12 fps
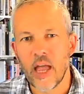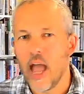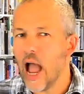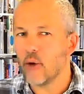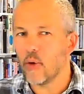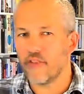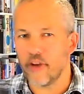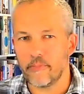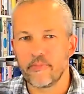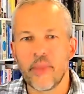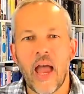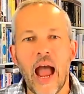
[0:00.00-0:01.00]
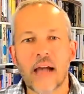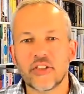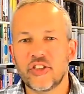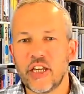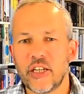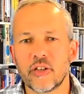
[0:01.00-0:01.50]
However, our
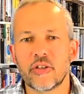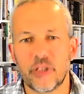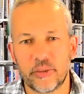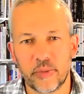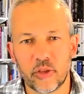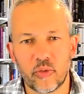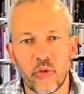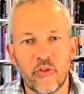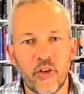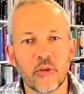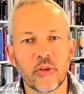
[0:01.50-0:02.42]
second Christmas revealed